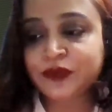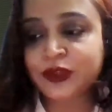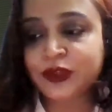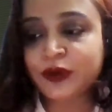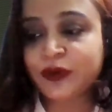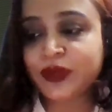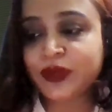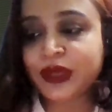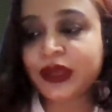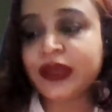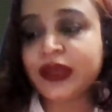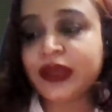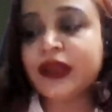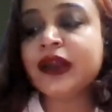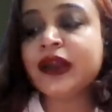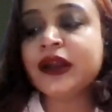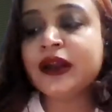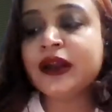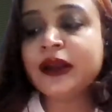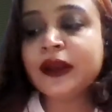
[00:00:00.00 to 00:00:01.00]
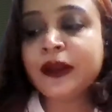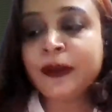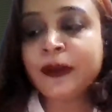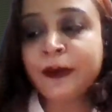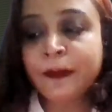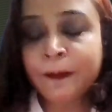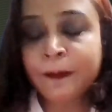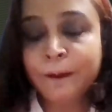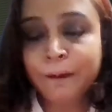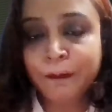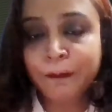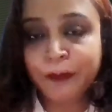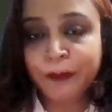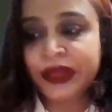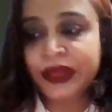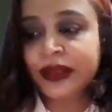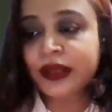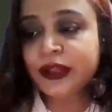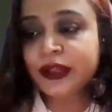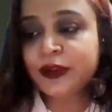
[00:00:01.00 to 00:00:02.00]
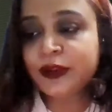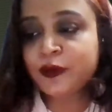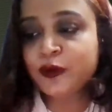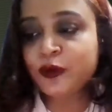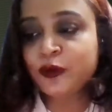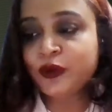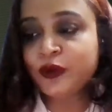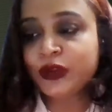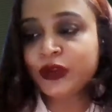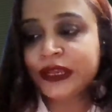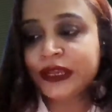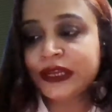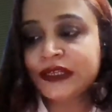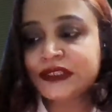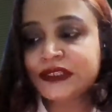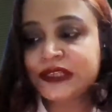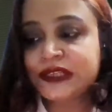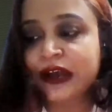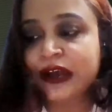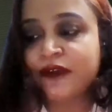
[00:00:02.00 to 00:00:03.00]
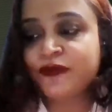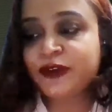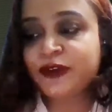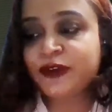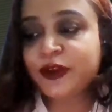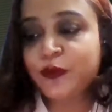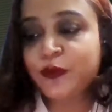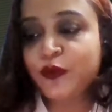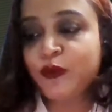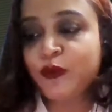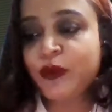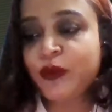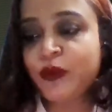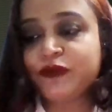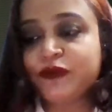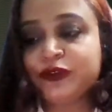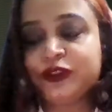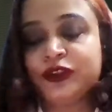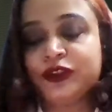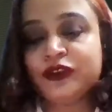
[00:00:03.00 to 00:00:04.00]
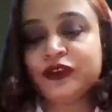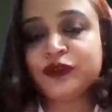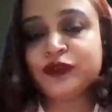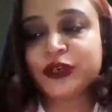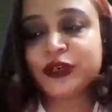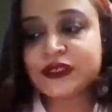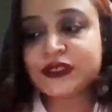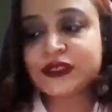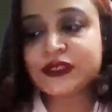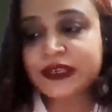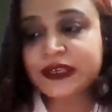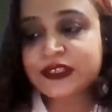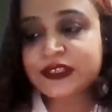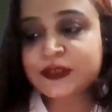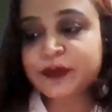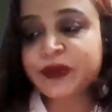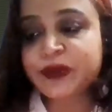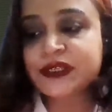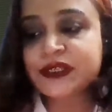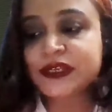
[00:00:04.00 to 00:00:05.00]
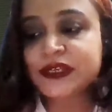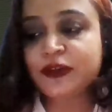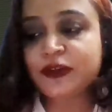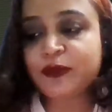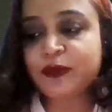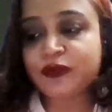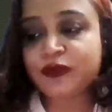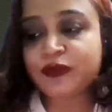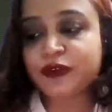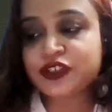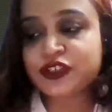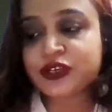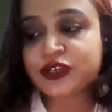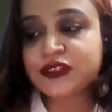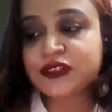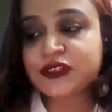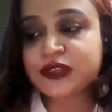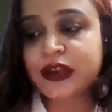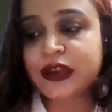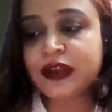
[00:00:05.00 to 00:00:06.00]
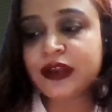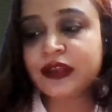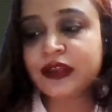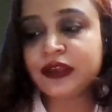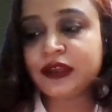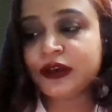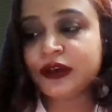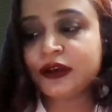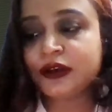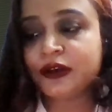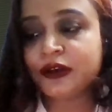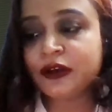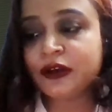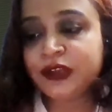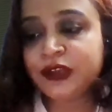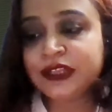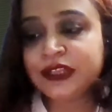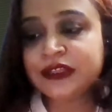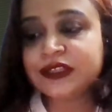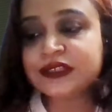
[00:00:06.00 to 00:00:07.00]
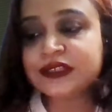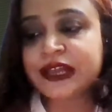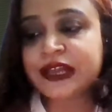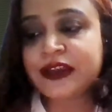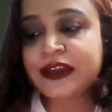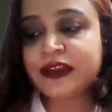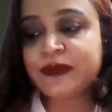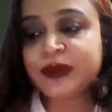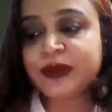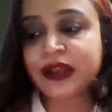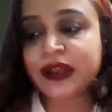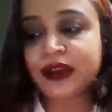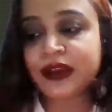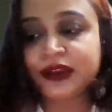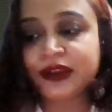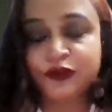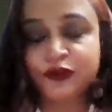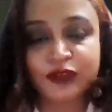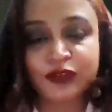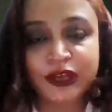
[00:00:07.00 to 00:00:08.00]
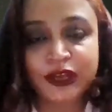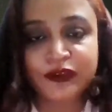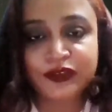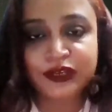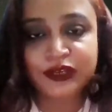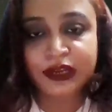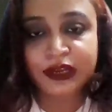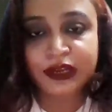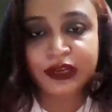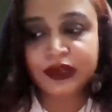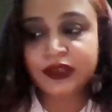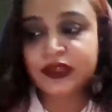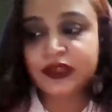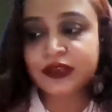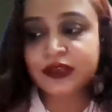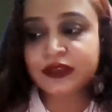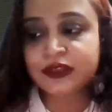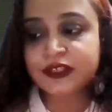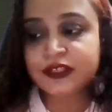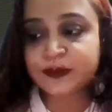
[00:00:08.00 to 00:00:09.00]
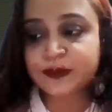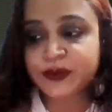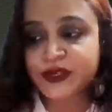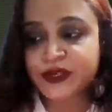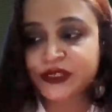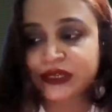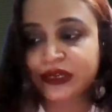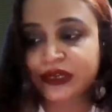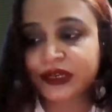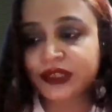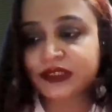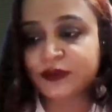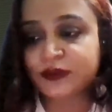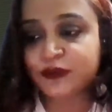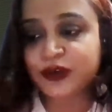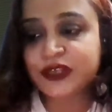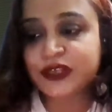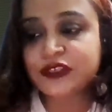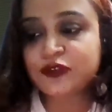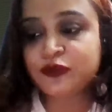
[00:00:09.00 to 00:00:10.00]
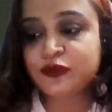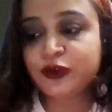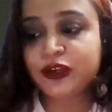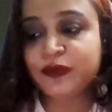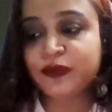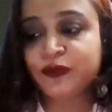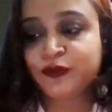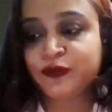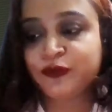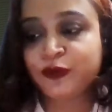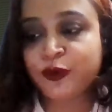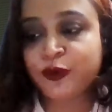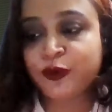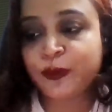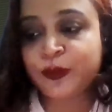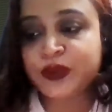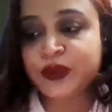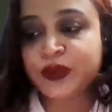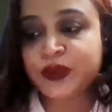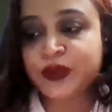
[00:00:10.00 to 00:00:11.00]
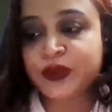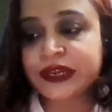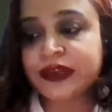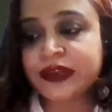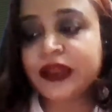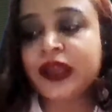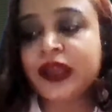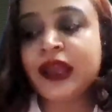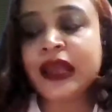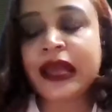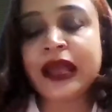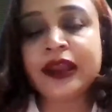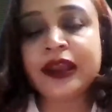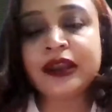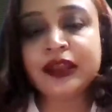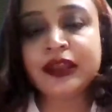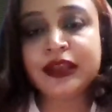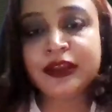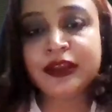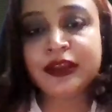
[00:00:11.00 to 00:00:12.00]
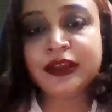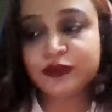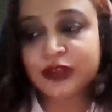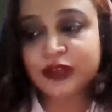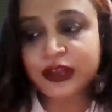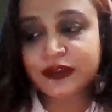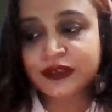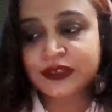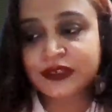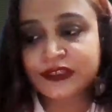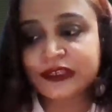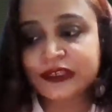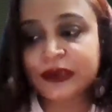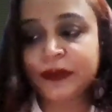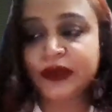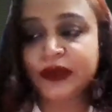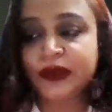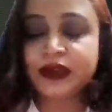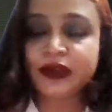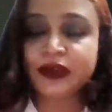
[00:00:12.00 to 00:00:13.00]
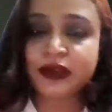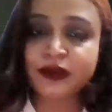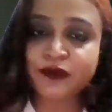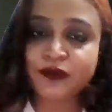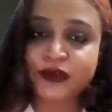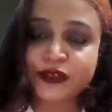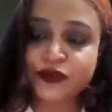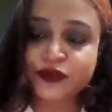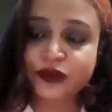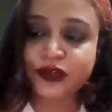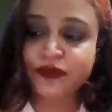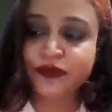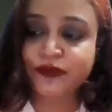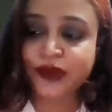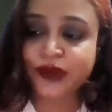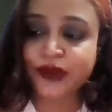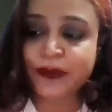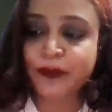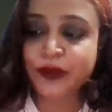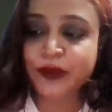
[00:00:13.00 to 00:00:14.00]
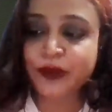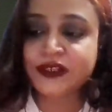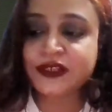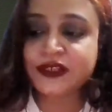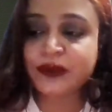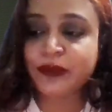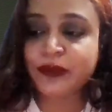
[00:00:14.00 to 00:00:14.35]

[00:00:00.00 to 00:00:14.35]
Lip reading: Okay, Bengaluru leads after Mumbai within 26% of professions earning in this salary bracket. In 2018, this percentage was 24%, and in 2017, it was 25%.